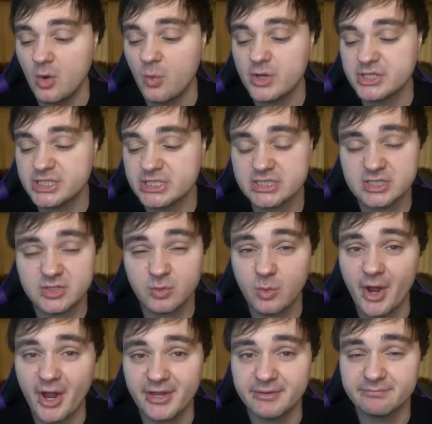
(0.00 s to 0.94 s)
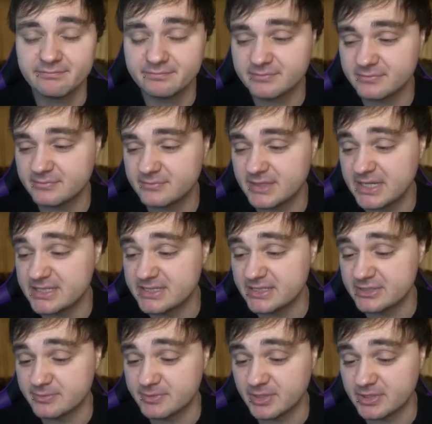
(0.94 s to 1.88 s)
which is quite
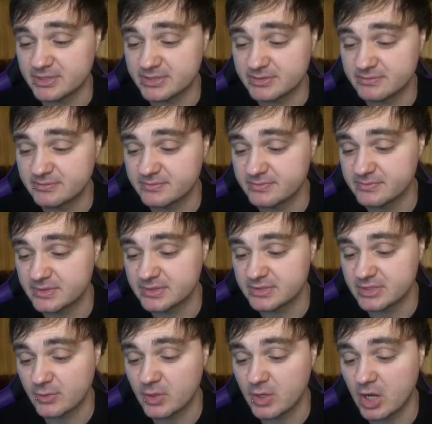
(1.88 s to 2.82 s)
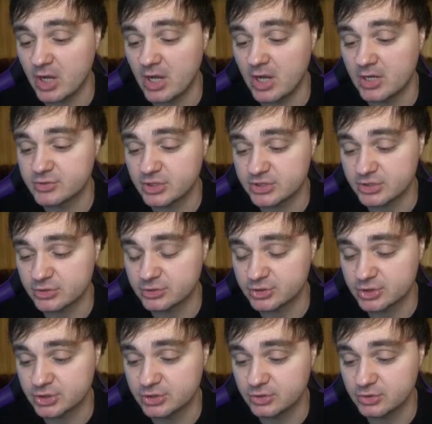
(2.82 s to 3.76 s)
easy to be honest. So we've got uh, Treasure
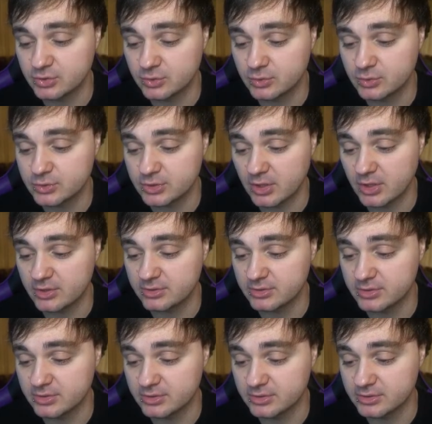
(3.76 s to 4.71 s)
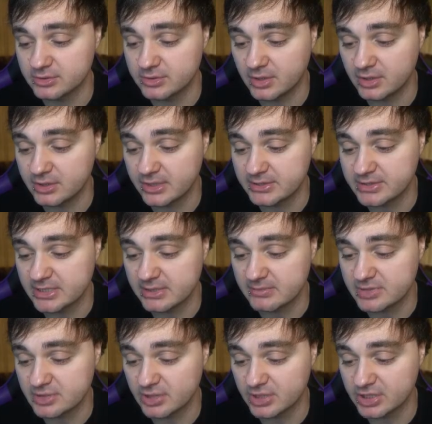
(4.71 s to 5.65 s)
Hunter Knuckles on on our team
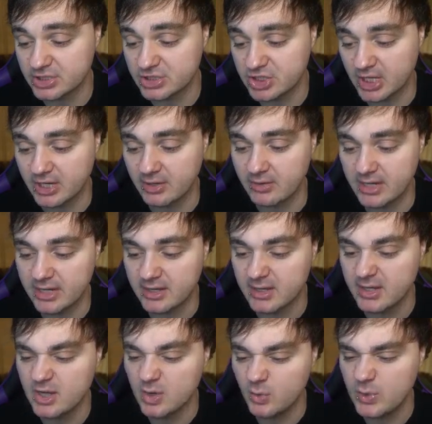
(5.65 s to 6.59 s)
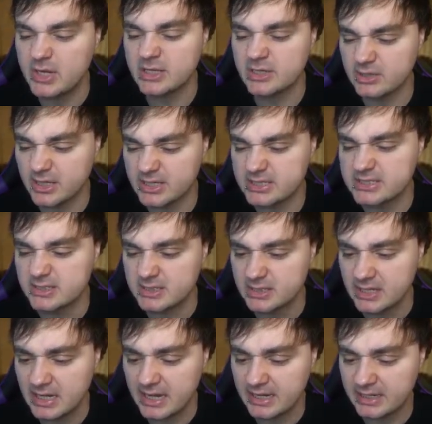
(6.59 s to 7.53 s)
and Sonic and Shadow. Okay, we can do this.
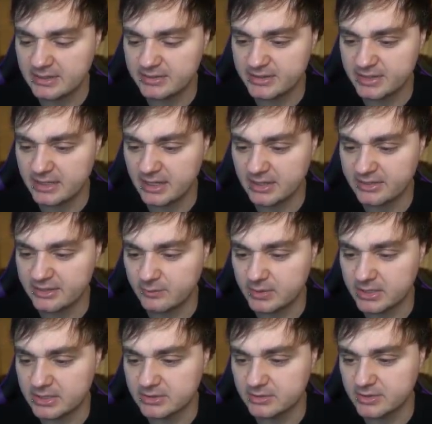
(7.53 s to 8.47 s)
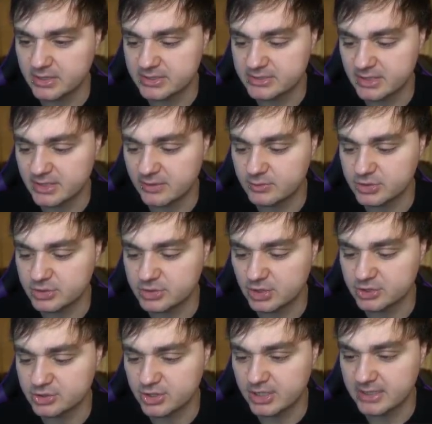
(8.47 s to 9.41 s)
I can think. I think we can do this. Uh, we just
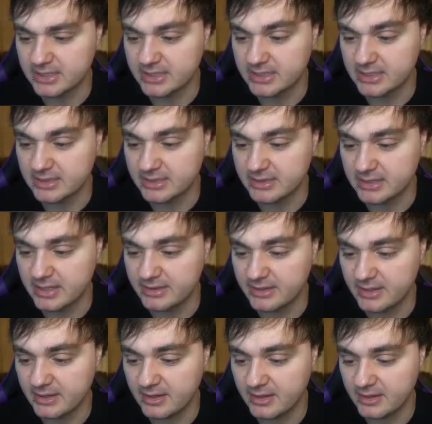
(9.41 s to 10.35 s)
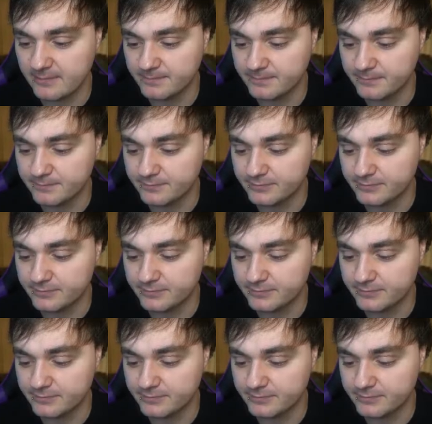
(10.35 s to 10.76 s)
got to try and get the um,